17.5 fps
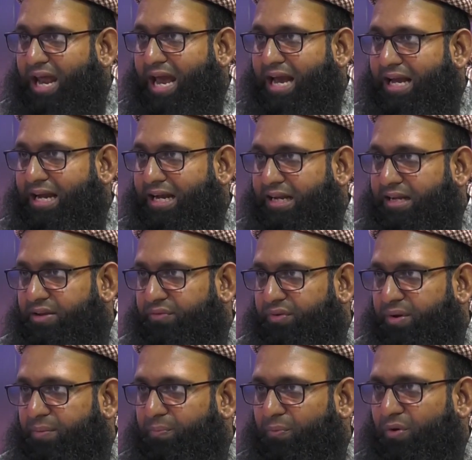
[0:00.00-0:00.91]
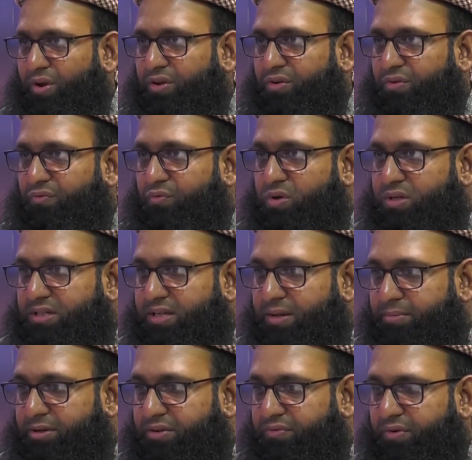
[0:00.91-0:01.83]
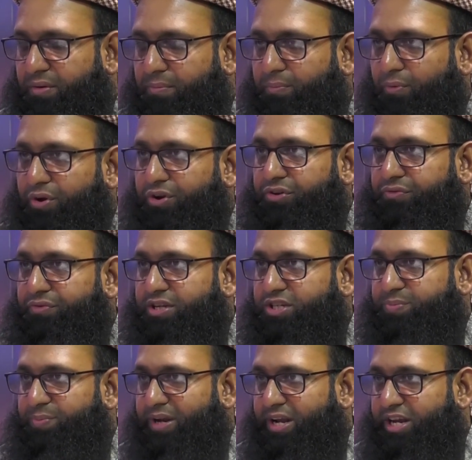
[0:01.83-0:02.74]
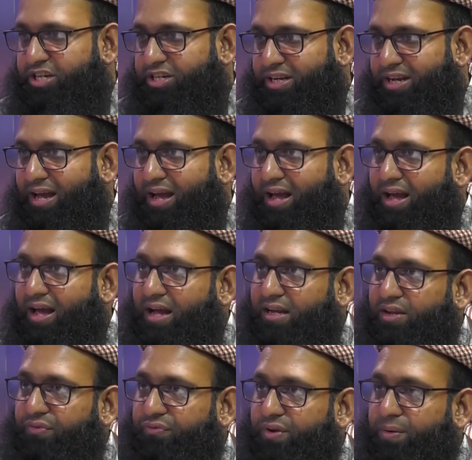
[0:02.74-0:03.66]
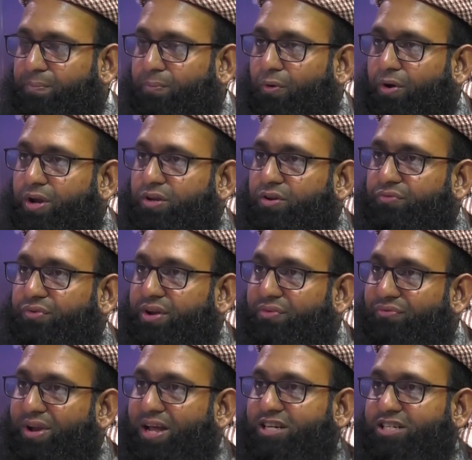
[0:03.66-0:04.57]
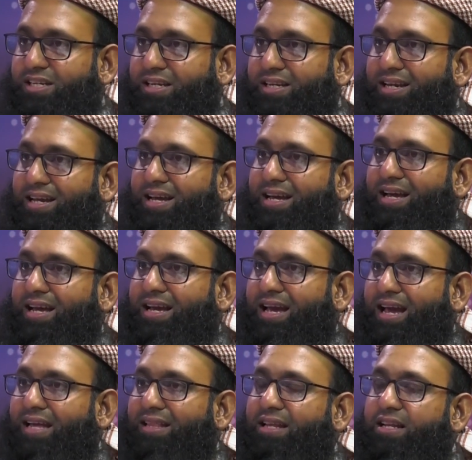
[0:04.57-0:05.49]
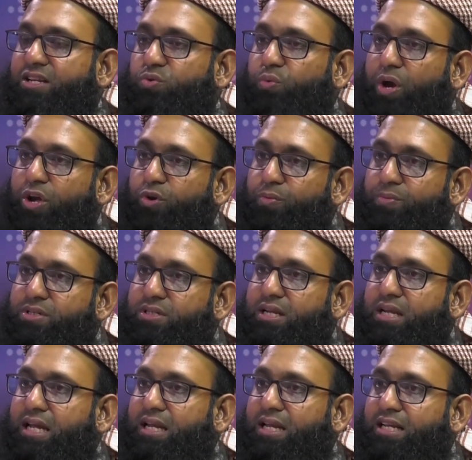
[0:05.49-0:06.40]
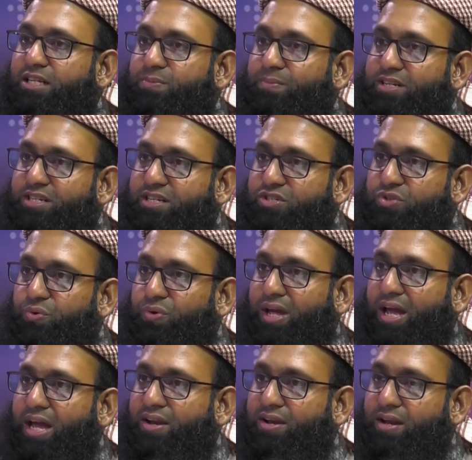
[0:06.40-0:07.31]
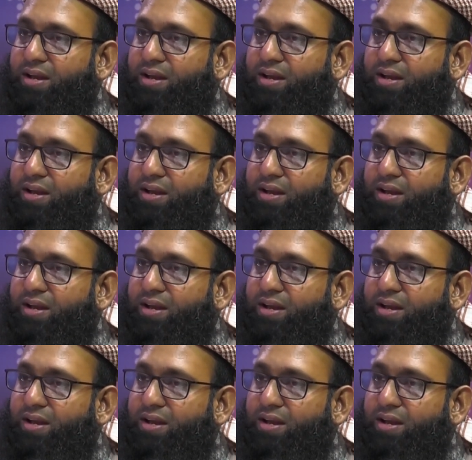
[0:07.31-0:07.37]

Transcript: angle, a different point of wisdom, a different point of inspiration, a different point of reflection. And that is why you must read as much as you can